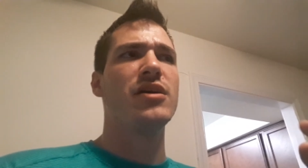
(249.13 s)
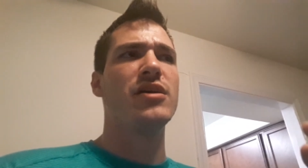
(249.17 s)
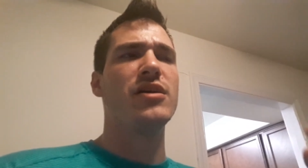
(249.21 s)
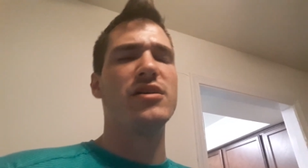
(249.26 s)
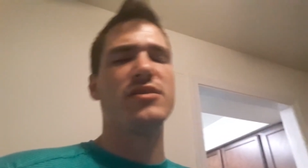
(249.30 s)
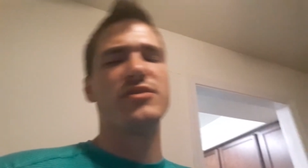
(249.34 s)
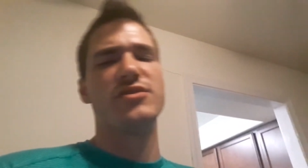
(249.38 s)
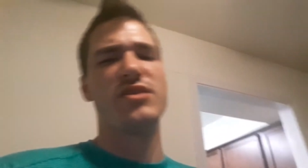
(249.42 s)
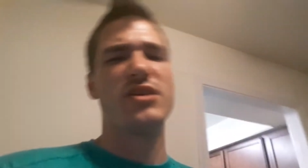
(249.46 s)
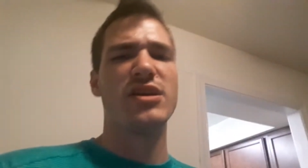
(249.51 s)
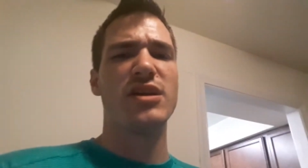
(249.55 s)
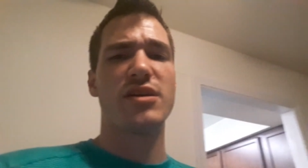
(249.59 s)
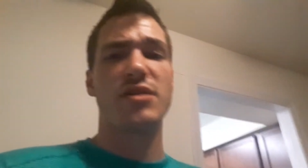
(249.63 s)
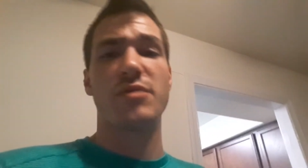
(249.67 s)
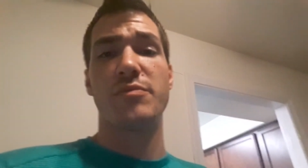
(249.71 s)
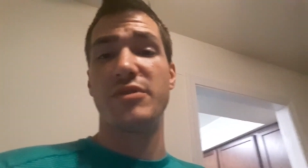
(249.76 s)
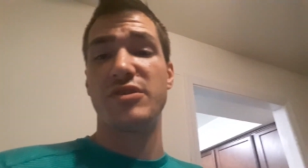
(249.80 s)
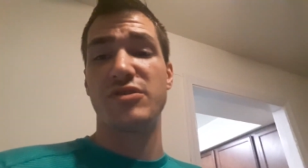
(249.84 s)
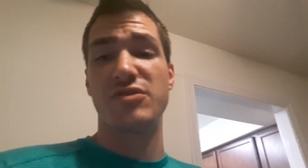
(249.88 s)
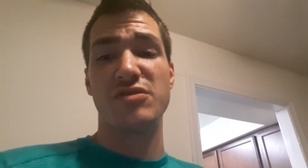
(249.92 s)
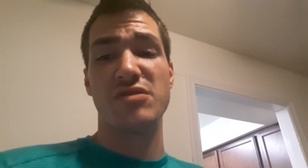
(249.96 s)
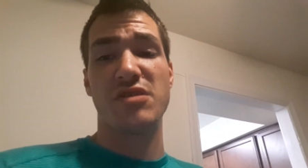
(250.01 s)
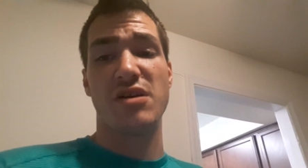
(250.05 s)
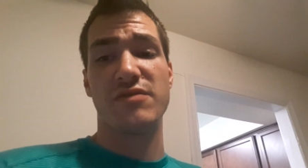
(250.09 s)
uh, you get
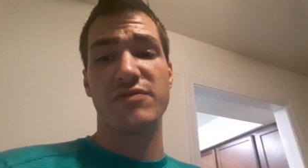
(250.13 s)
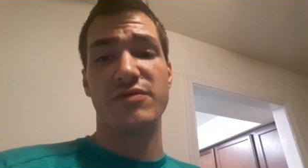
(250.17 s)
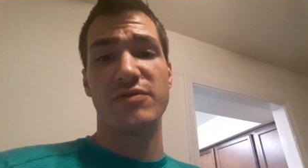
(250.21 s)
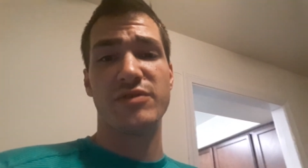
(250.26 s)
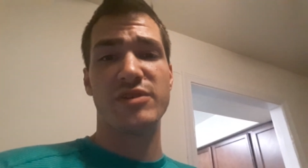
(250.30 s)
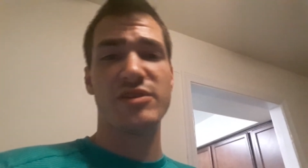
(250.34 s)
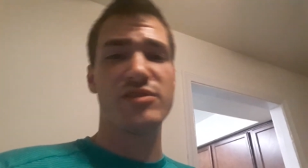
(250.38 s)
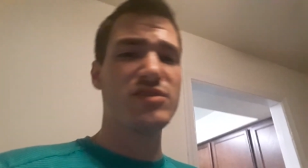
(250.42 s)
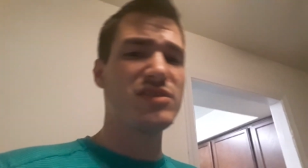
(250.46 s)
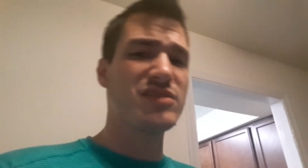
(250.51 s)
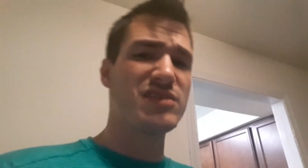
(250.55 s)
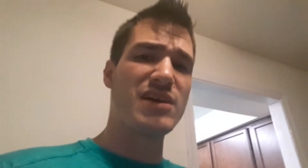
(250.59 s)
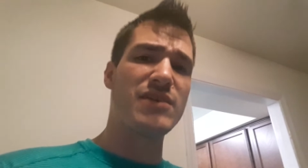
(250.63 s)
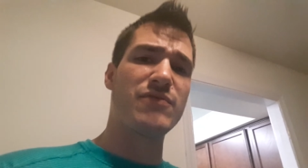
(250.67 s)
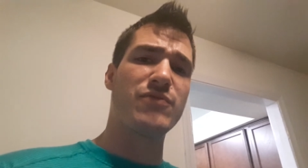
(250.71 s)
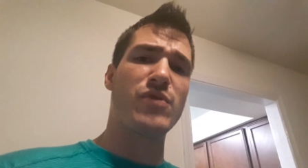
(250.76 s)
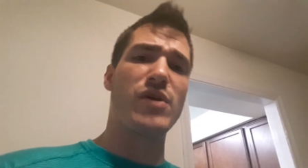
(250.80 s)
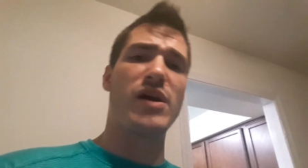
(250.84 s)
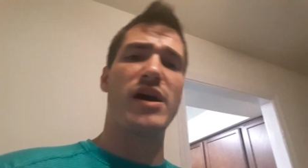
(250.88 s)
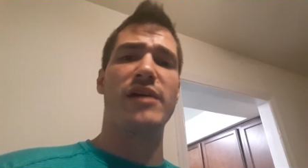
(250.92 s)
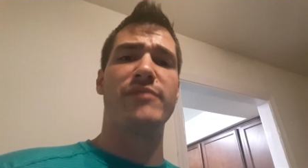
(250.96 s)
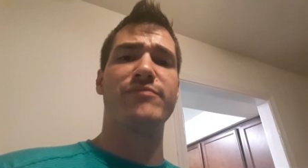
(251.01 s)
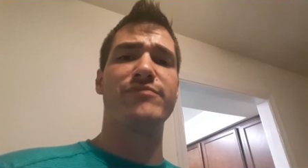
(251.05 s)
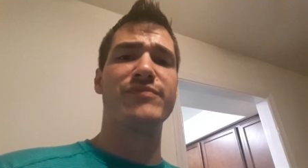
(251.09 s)
commission off of it. Just
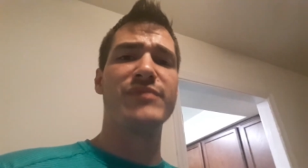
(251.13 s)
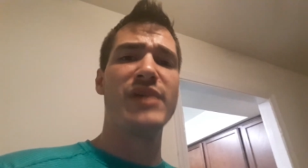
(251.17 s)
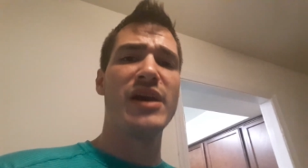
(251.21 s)
FYI.